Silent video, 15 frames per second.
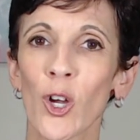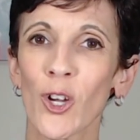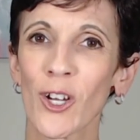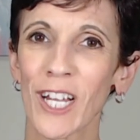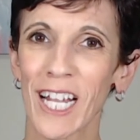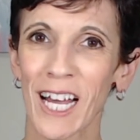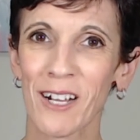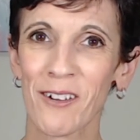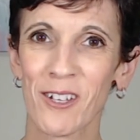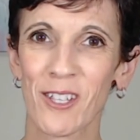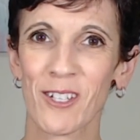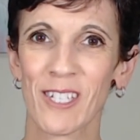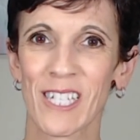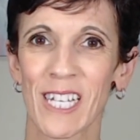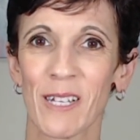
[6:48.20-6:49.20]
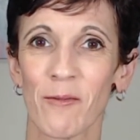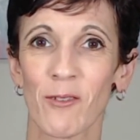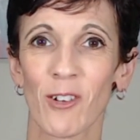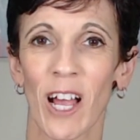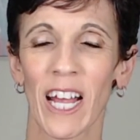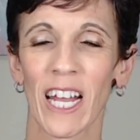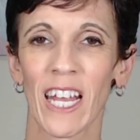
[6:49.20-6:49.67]
Good luck with your
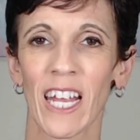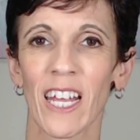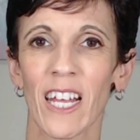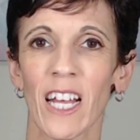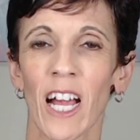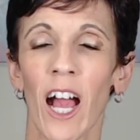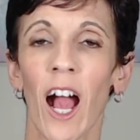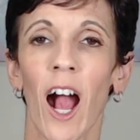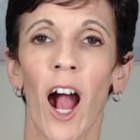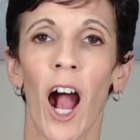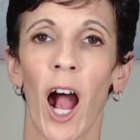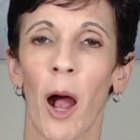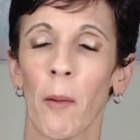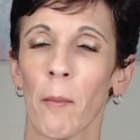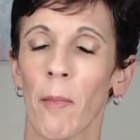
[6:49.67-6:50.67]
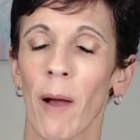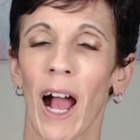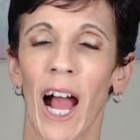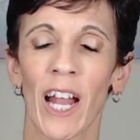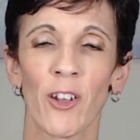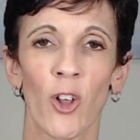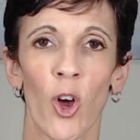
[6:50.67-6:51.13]
sleep training.
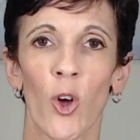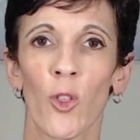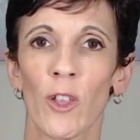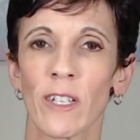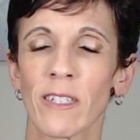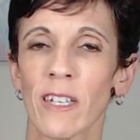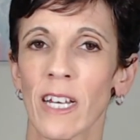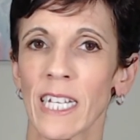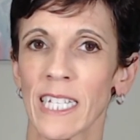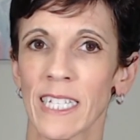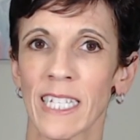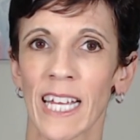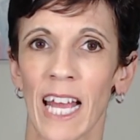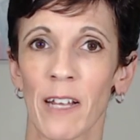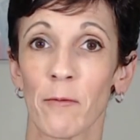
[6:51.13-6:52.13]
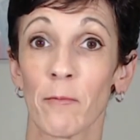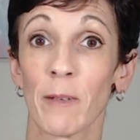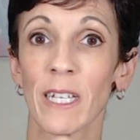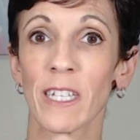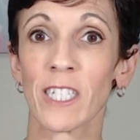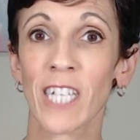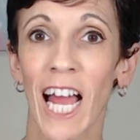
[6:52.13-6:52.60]
I know that it can
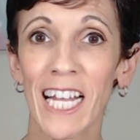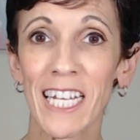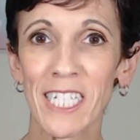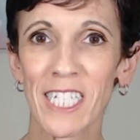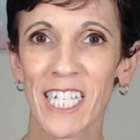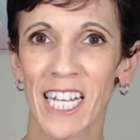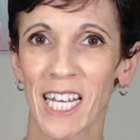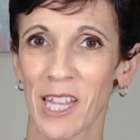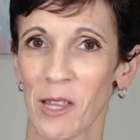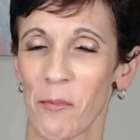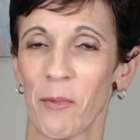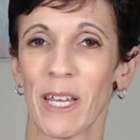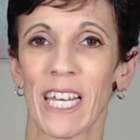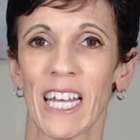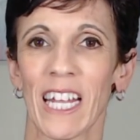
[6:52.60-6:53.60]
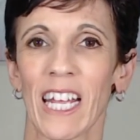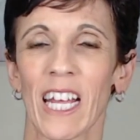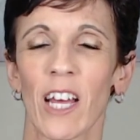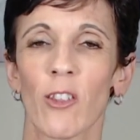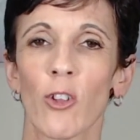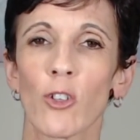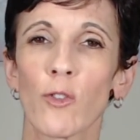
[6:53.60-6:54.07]
be challenging in the
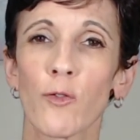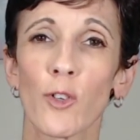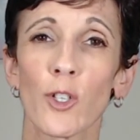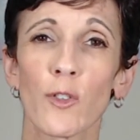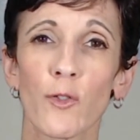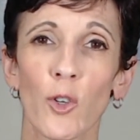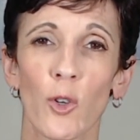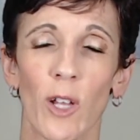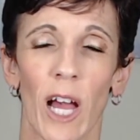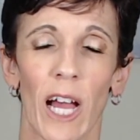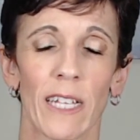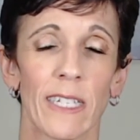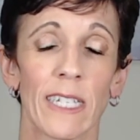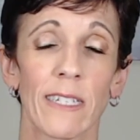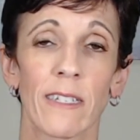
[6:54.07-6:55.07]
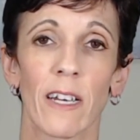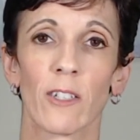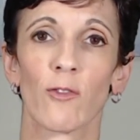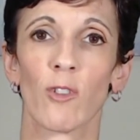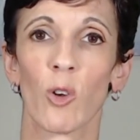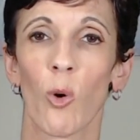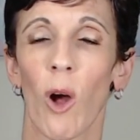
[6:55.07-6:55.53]
beginning, and those first few nights it
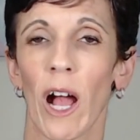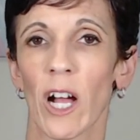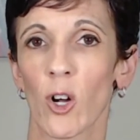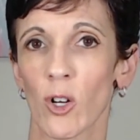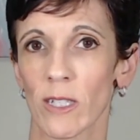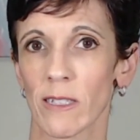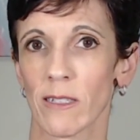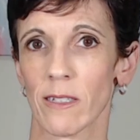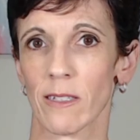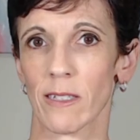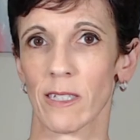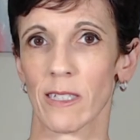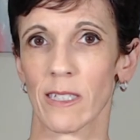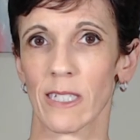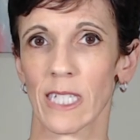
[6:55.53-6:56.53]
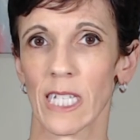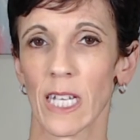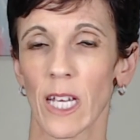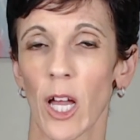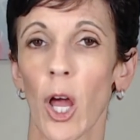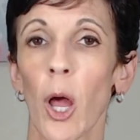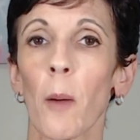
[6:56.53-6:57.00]
does require
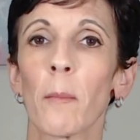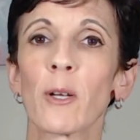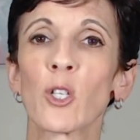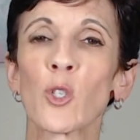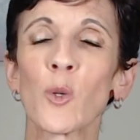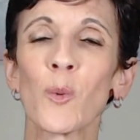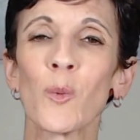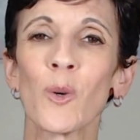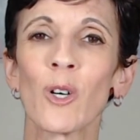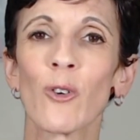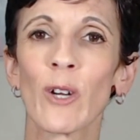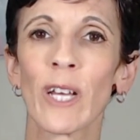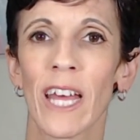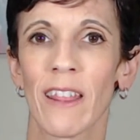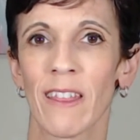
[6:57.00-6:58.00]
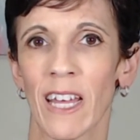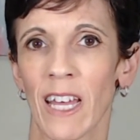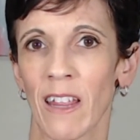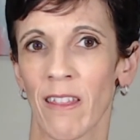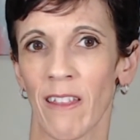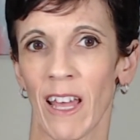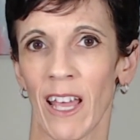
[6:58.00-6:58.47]
consistency, but you will get
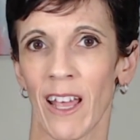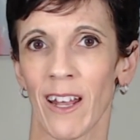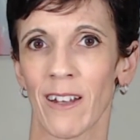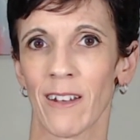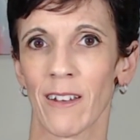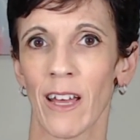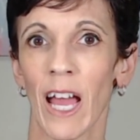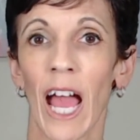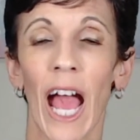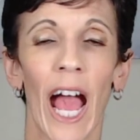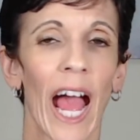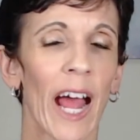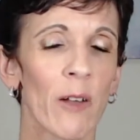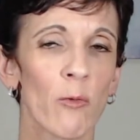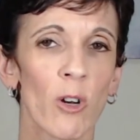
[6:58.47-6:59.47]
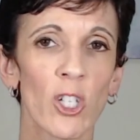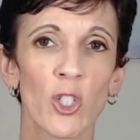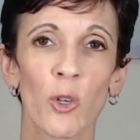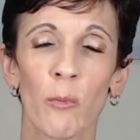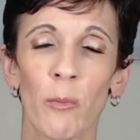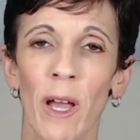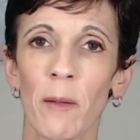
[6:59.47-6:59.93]
there in the end. And
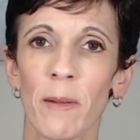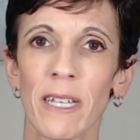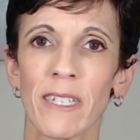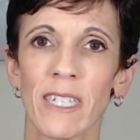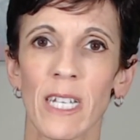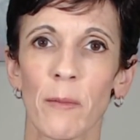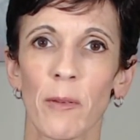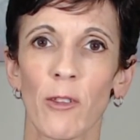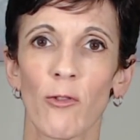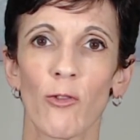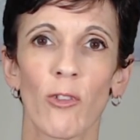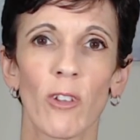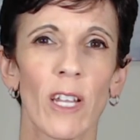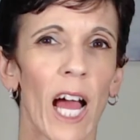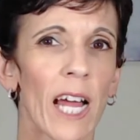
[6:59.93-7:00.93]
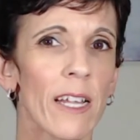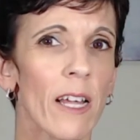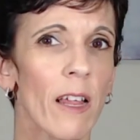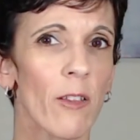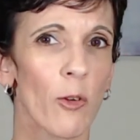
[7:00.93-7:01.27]
once your baby's sleeping through the night,